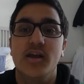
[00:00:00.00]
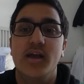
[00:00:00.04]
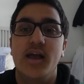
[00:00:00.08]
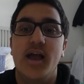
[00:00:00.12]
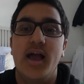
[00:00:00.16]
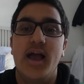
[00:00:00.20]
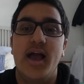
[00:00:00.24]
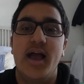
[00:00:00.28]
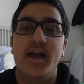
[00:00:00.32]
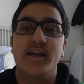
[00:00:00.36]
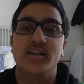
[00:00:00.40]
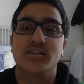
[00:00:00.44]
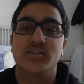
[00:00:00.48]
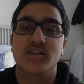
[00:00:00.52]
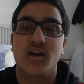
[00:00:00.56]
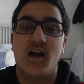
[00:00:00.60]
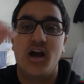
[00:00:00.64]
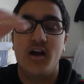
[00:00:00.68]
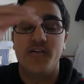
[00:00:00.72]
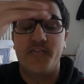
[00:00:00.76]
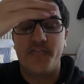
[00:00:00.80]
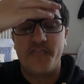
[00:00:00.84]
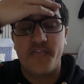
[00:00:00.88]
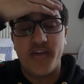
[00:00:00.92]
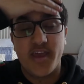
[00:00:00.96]
And
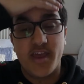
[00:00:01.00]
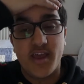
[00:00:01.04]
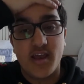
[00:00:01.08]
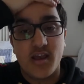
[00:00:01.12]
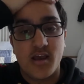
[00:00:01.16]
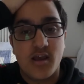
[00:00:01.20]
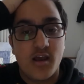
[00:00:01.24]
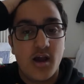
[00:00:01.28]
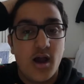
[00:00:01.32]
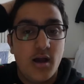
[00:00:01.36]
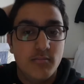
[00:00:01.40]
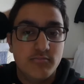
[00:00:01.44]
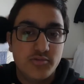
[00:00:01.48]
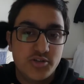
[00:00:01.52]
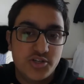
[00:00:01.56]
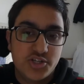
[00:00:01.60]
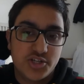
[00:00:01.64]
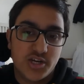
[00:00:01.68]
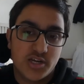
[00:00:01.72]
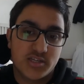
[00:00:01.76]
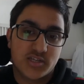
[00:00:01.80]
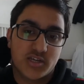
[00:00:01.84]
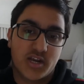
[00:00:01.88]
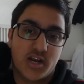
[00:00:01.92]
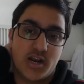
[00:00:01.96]
I think I'm
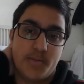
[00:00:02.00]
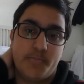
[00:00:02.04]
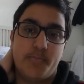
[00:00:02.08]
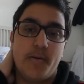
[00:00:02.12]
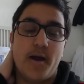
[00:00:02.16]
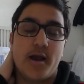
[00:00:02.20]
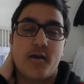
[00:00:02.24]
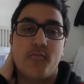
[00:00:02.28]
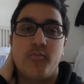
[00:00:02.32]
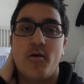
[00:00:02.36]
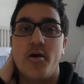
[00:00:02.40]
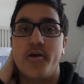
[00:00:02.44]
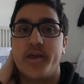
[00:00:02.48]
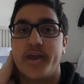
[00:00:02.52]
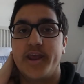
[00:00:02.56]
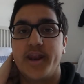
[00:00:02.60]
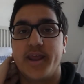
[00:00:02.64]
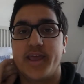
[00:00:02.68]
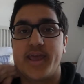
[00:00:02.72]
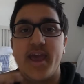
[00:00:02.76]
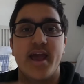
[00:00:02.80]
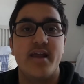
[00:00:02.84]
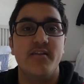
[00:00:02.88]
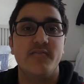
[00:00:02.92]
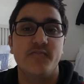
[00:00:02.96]
just going to back Woking
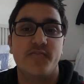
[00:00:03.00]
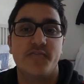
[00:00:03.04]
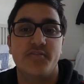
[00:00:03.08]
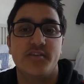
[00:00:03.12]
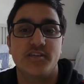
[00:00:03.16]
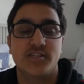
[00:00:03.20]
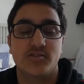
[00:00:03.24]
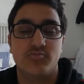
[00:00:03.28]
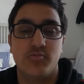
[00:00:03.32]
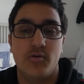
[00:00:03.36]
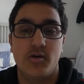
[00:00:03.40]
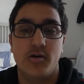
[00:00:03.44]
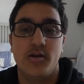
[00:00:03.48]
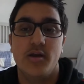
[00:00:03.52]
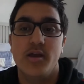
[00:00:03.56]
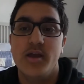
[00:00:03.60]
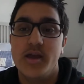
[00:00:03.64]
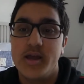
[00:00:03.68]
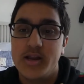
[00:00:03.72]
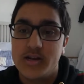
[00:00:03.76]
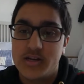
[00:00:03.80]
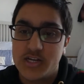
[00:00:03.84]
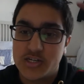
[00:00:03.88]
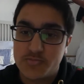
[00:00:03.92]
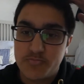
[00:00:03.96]
again for this one.
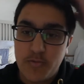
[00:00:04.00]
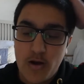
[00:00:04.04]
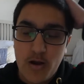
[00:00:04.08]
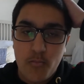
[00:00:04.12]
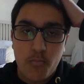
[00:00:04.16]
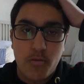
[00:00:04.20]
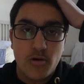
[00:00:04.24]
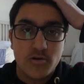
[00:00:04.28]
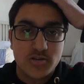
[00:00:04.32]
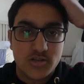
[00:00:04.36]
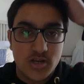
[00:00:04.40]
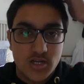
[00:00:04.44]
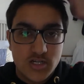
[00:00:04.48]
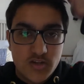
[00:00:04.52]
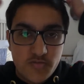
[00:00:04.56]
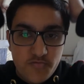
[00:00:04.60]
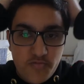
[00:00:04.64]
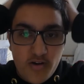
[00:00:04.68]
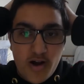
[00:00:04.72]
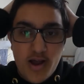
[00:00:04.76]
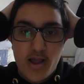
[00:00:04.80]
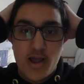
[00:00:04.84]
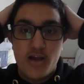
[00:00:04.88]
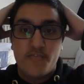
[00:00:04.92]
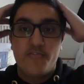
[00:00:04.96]
Despite Wealdstone's
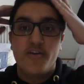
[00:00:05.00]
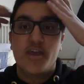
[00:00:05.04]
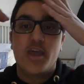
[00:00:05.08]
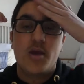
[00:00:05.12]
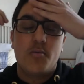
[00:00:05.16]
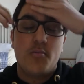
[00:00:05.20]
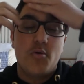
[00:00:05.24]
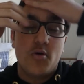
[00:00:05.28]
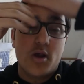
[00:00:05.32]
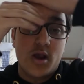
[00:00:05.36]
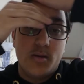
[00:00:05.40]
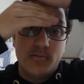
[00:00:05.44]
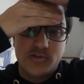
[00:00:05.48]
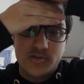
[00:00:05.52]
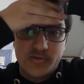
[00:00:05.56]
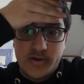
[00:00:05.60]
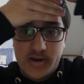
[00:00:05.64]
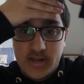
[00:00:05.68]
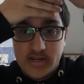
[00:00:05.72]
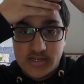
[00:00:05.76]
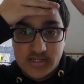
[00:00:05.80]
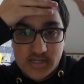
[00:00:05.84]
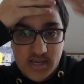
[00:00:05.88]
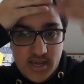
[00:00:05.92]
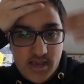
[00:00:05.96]
fight, I think it will come to an
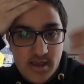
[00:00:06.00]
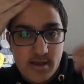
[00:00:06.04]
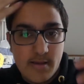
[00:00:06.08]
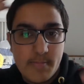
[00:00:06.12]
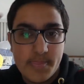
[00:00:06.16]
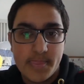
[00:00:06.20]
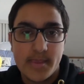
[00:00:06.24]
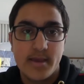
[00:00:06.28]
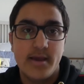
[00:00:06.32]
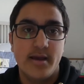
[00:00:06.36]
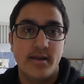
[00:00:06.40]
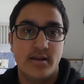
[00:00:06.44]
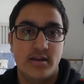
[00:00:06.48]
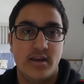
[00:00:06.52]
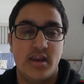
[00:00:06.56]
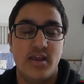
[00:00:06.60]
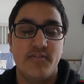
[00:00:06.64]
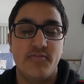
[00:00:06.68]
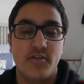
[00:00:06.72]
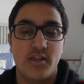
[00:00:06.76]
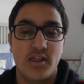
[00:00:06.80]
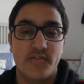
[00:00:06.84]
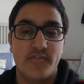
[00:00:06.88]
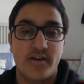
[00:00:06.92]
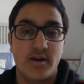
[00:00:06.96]
end here.
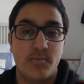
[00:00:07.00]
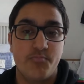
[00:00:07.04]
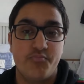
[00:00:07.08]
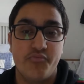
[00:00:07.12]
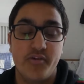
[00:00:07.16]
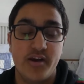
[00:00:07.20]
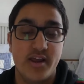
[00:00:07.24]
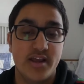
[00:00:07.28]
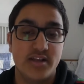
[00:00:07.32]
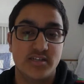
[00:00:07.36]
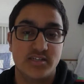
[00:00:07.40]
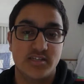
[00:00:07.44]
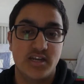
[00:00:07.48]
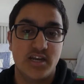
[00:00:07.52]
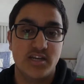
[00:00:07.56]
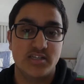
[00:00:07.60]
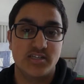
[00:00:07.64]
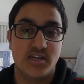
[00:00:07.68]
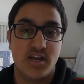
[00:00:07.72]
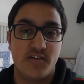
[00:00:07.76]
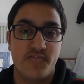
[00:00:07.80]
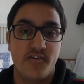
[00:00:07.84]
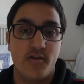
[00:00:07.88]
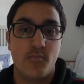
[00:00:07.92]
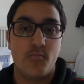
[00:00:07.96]
Even though they've had a brilliant
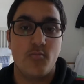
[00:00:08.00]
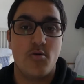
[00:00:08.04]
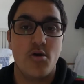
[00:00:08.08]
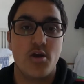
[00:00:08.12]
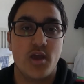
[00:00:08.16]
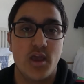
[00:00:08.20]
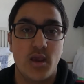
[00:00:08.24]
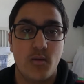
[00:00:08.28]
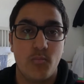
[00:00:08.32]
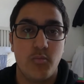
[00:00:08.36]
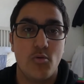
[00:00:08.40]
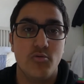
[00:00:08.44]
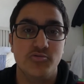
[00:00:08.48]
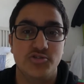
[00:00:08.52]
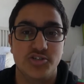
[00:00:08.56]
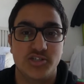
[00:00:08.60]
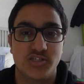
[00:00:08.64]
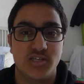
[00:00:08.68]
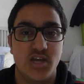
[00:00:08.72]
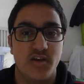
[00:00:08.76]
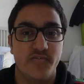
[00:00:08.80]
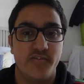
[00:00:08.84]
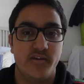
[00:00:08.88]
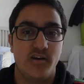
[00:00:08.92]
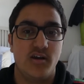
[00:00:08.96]
season, I think Woking will
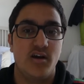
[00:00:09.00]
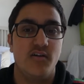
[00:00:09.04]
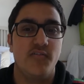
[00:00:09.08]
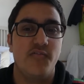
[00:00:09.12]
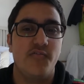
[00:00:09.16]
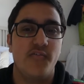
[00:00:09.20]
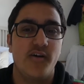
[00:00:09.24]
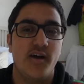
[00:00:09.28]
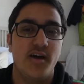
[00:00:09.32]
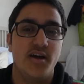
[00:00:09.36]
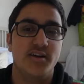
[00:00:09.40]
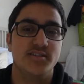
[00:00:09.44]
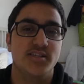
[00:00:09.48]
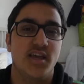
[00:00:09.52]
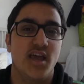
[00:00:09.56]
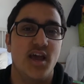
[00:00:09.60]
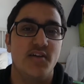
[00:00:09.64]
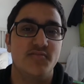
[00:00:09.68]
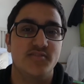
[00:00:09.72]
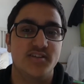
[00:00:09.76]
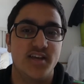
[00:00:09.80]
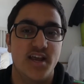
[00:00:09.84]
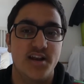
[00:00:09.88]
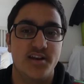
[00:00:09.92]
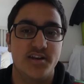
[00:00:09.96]
just have enough, as they
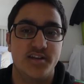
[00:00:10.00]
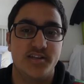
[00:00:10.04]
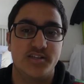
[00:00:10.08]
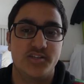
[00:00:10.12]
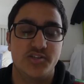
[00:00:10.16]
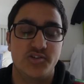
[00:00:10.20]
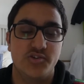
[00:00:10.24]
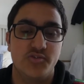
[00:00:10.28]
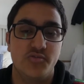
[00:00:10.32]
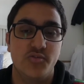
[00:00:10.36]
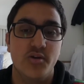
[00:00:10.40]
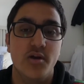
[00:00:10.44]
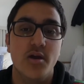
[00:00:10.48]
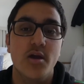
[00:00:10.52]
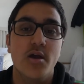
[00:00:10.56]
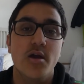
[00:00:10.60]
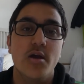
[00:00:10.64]
have tended to